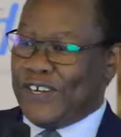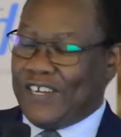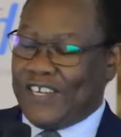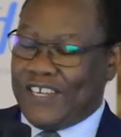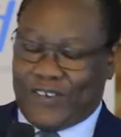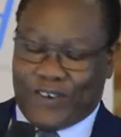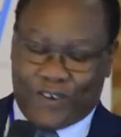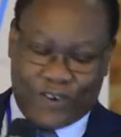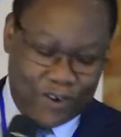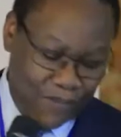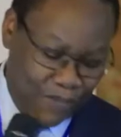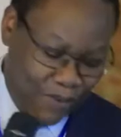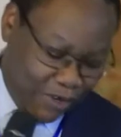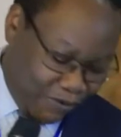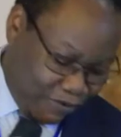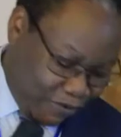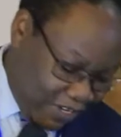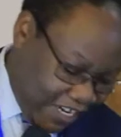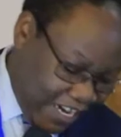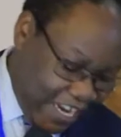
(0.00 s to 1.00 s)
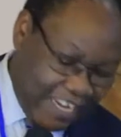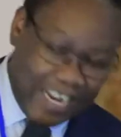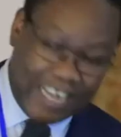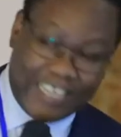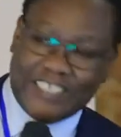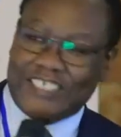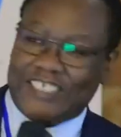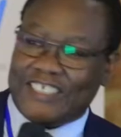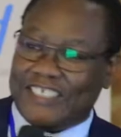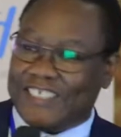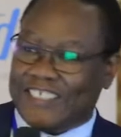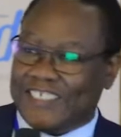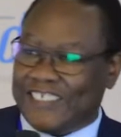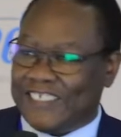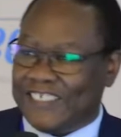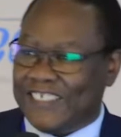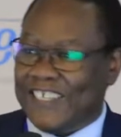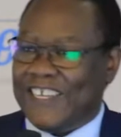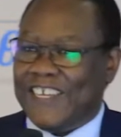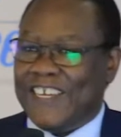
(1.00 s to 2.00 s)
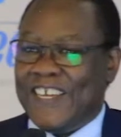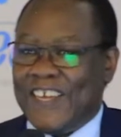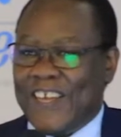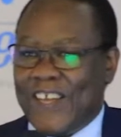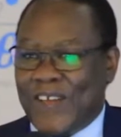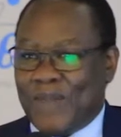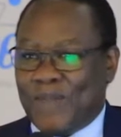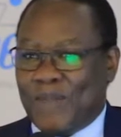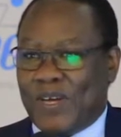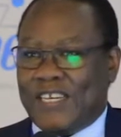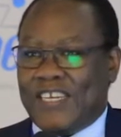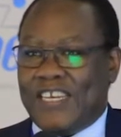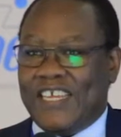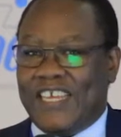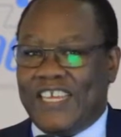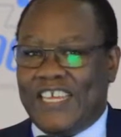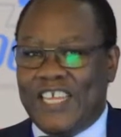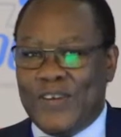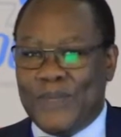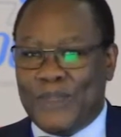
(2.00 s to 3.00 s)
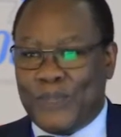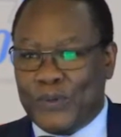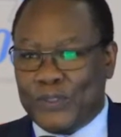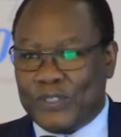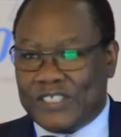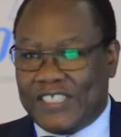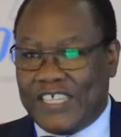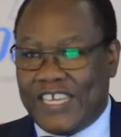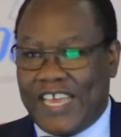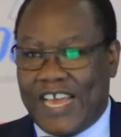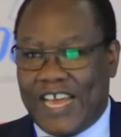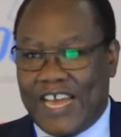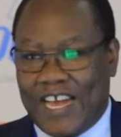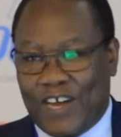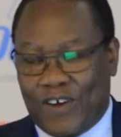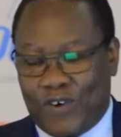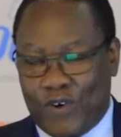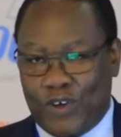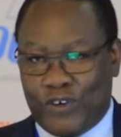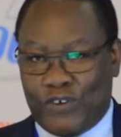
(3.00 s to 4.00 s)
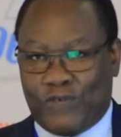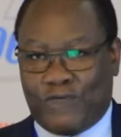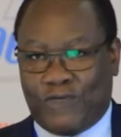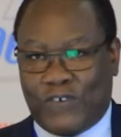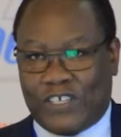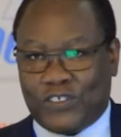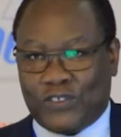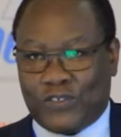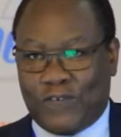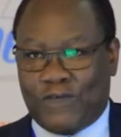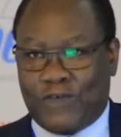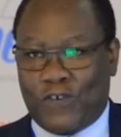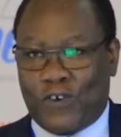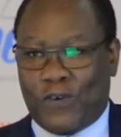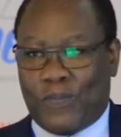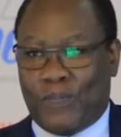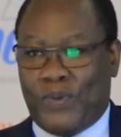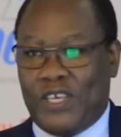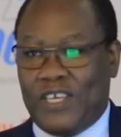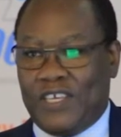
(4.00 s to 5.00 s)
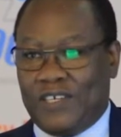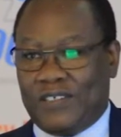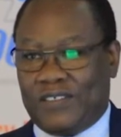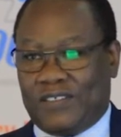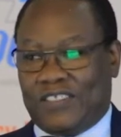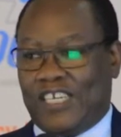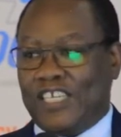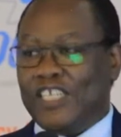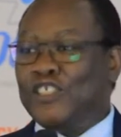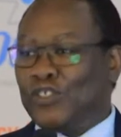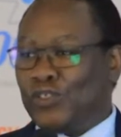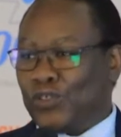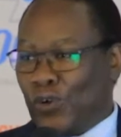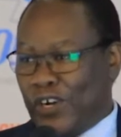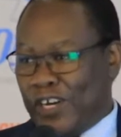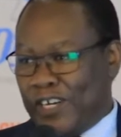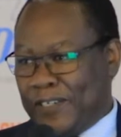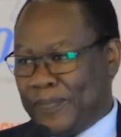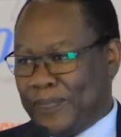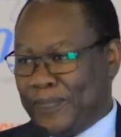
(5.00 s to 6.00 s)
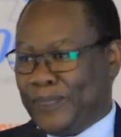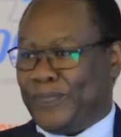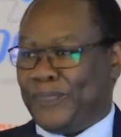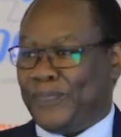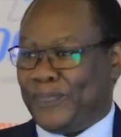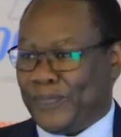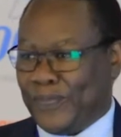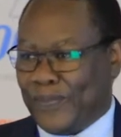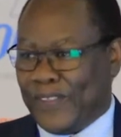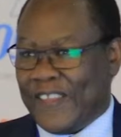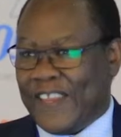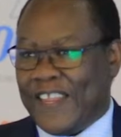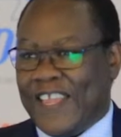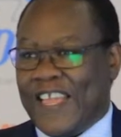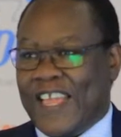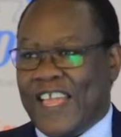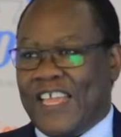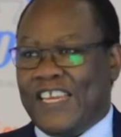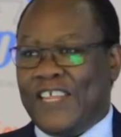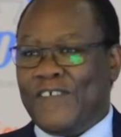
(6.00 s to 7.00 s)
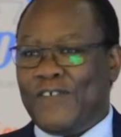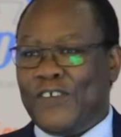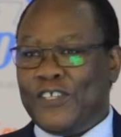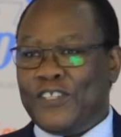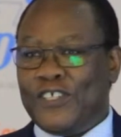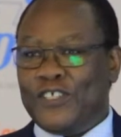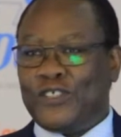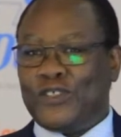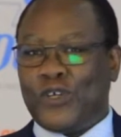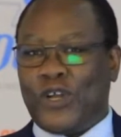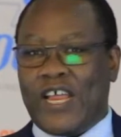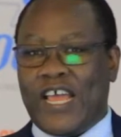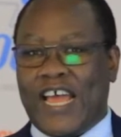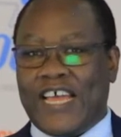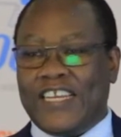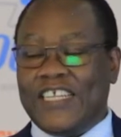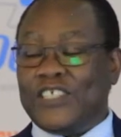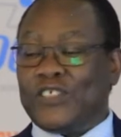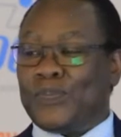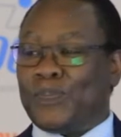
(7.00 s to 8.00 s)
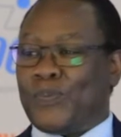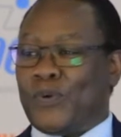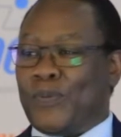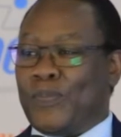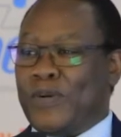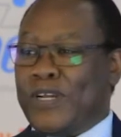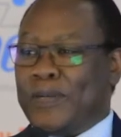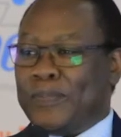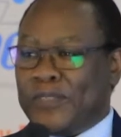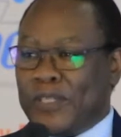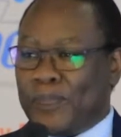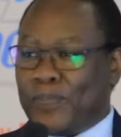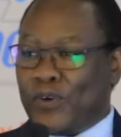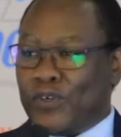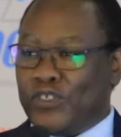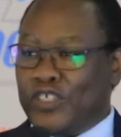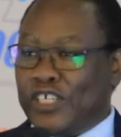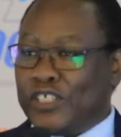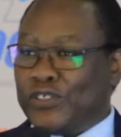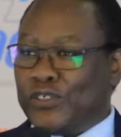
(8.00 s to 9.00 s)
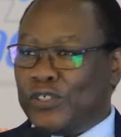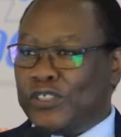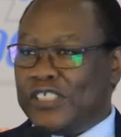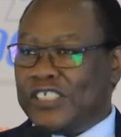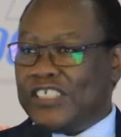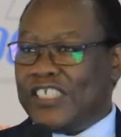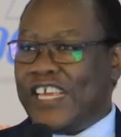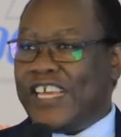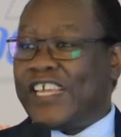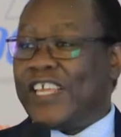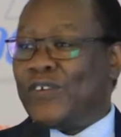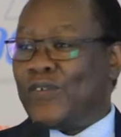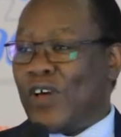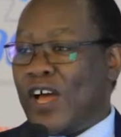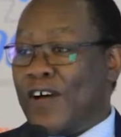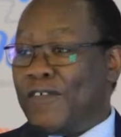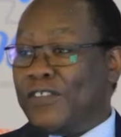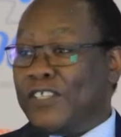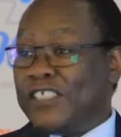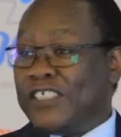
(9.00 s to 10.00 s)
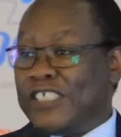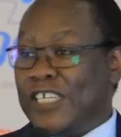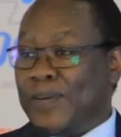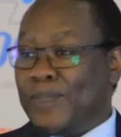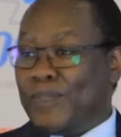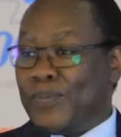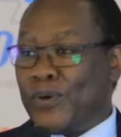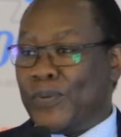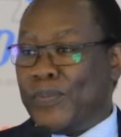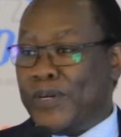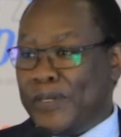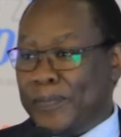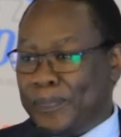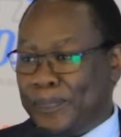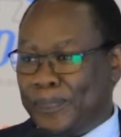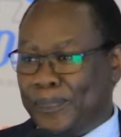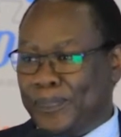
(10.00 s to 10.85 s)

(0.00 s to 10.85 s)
econometric analysis, but the inputs there are going to first of all be the history. And if the history had this problem, the projection is likely to have the same problem.